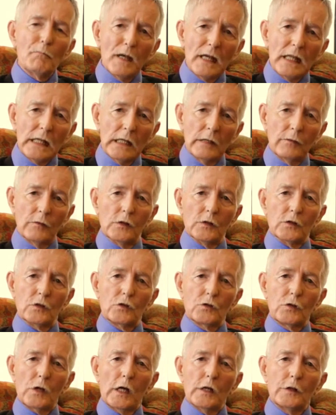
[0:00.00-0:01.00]
many of us
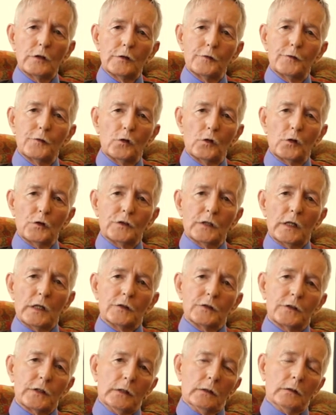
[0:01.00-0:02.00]
try to force
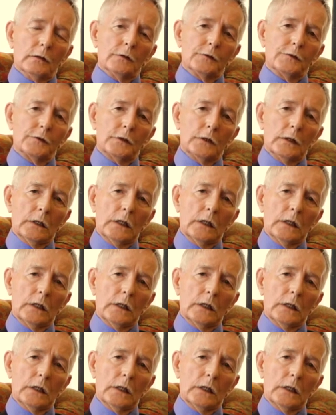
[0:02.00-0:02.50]
ourselves